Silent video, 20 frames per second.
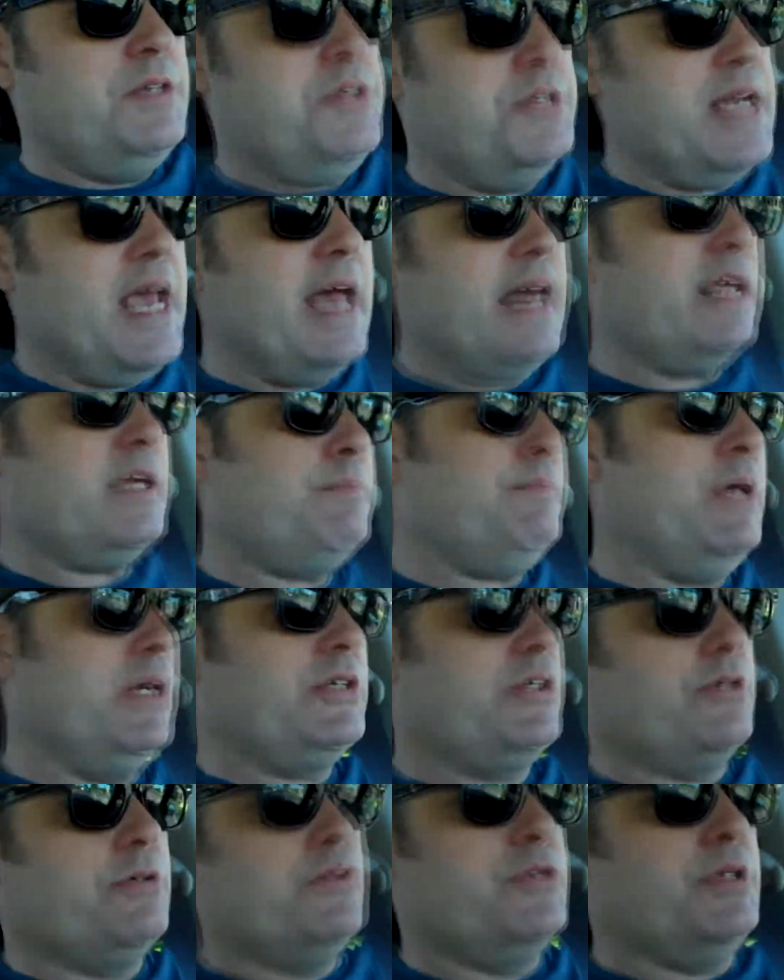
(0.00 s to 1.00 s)
static
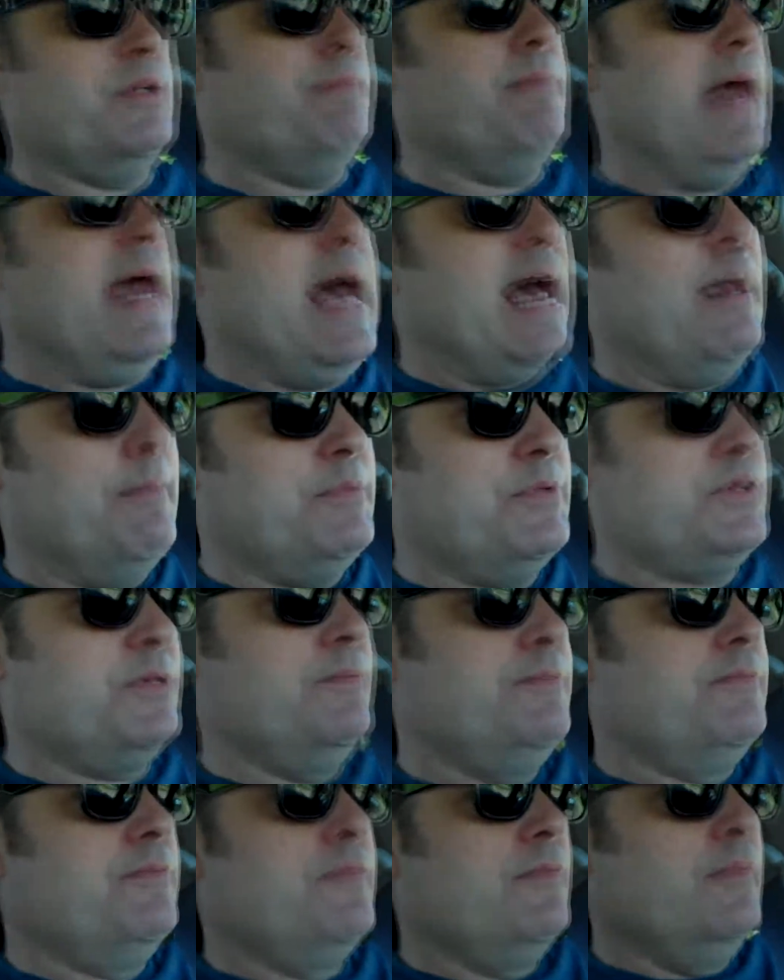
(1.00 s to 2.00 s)
pictures and maps
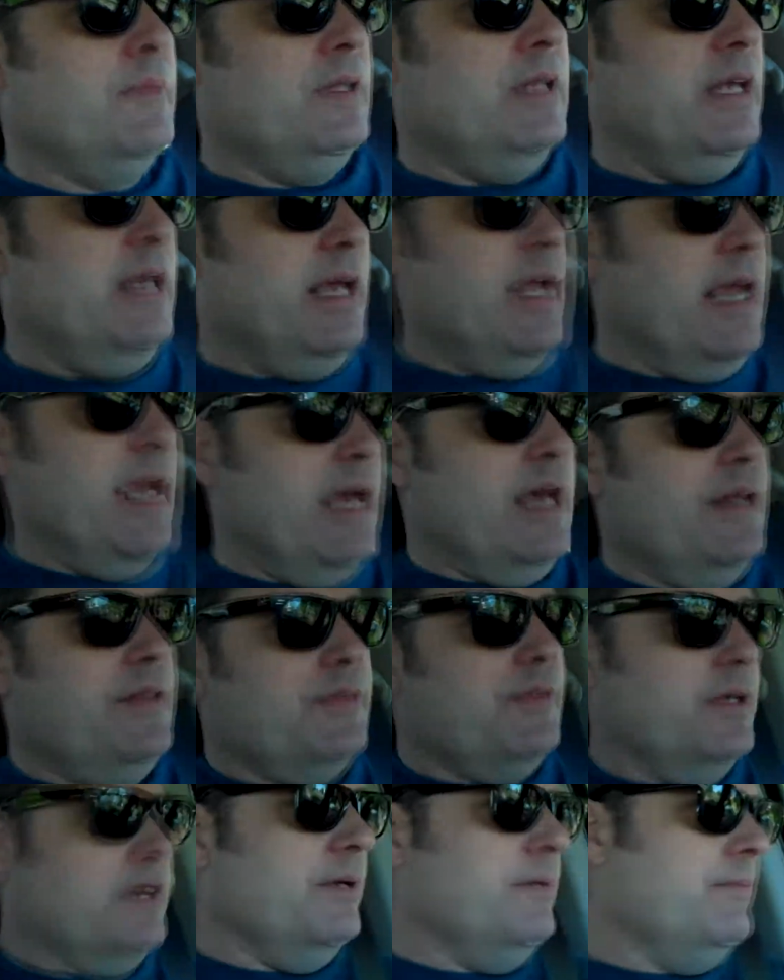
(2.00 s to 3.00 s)

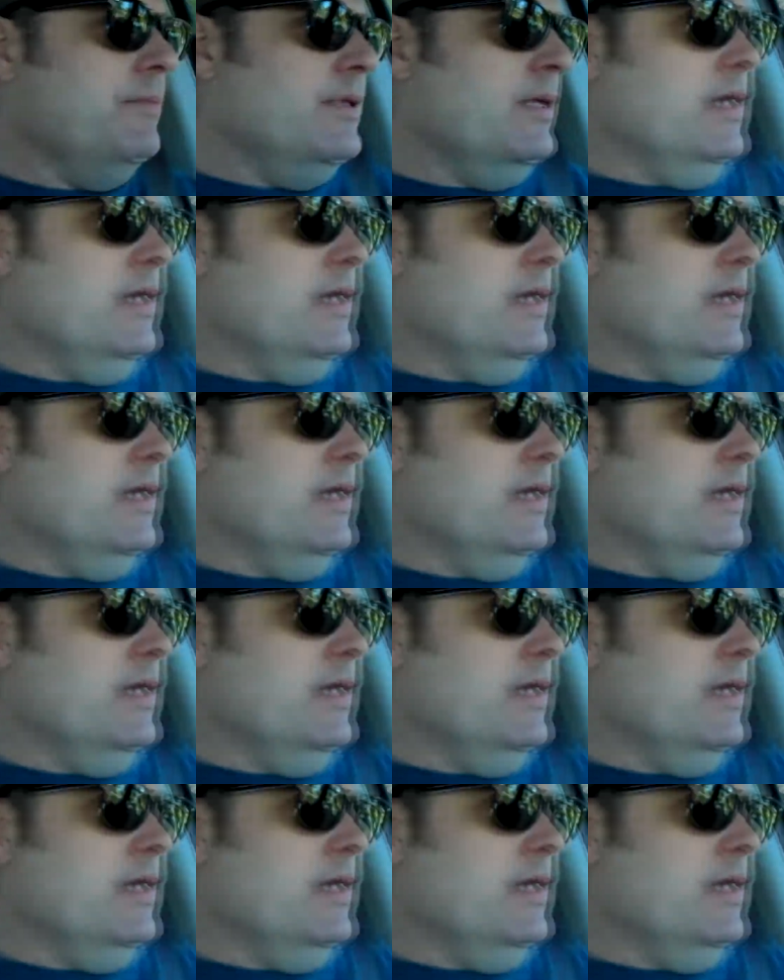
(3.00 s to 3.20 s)
and the